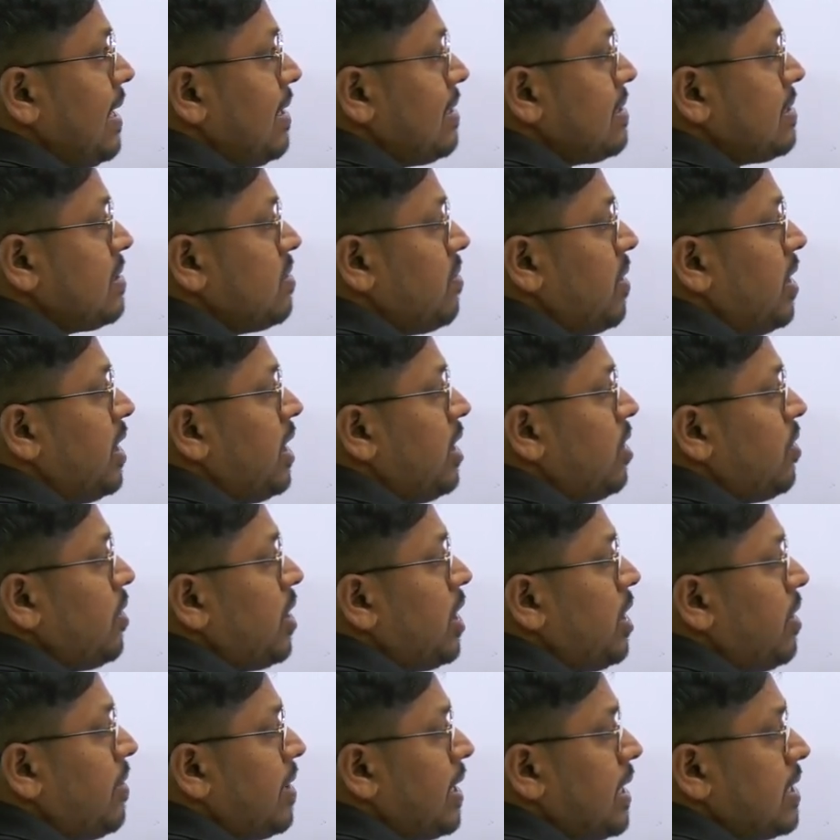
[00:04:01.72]
X,
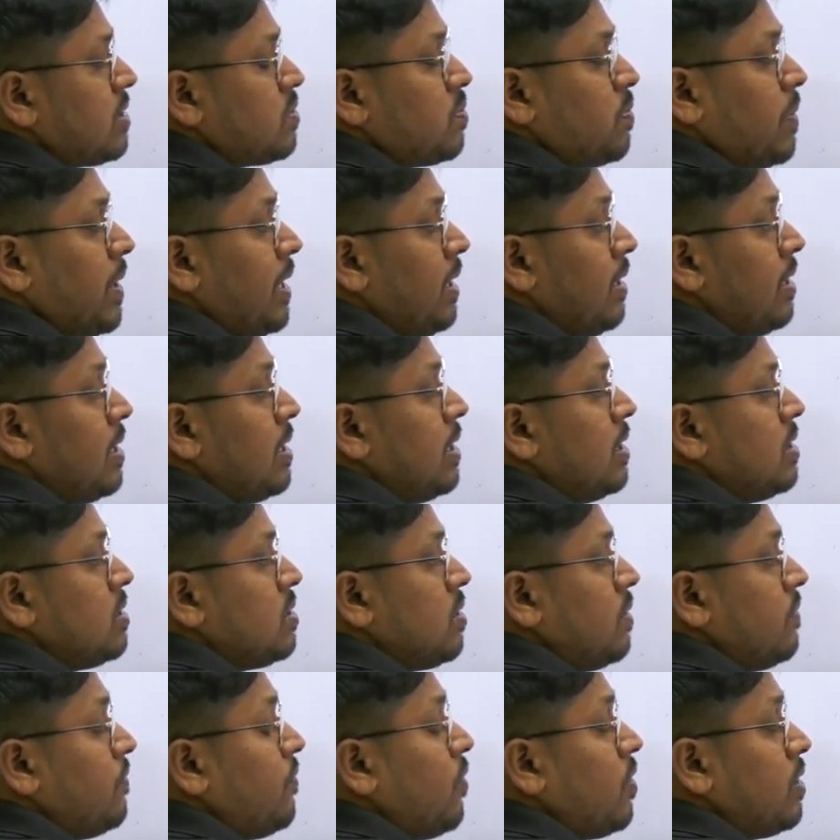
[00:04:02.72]
2021 as Y.
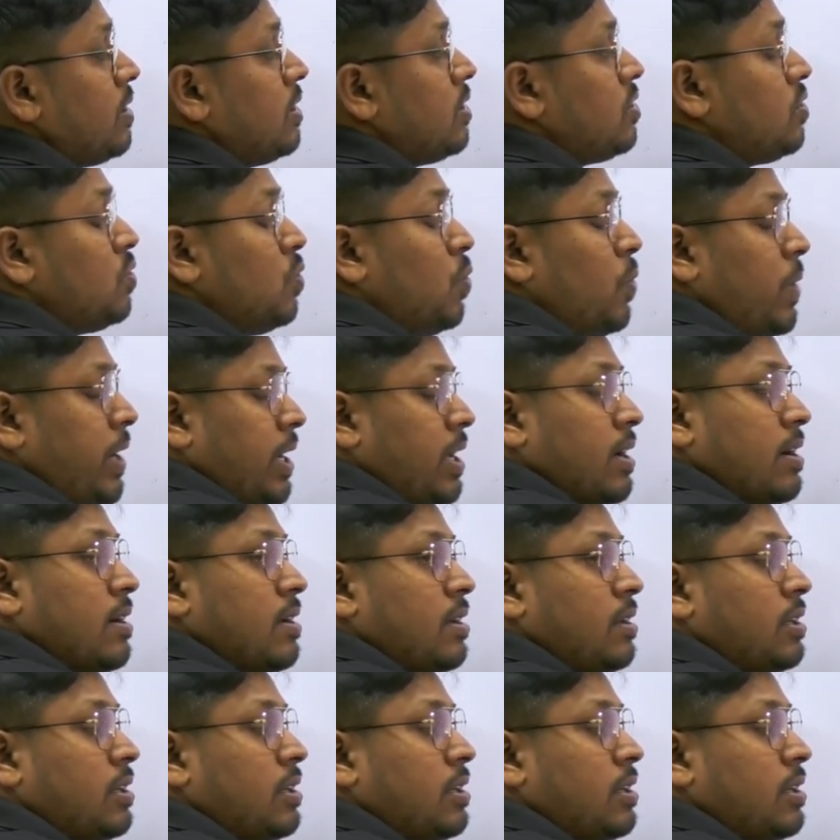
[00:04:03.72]
So for the 2 year,